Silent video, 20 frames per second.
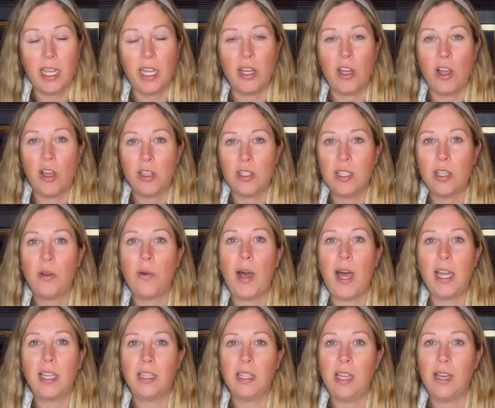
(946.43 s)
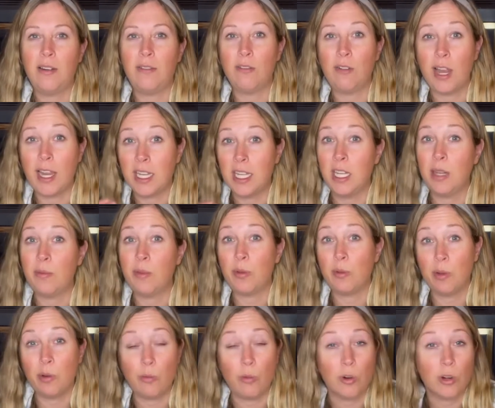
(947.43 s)
And also, I love racking up the
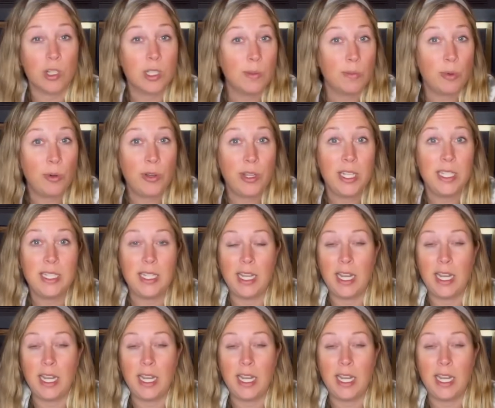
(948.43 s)
rewards points,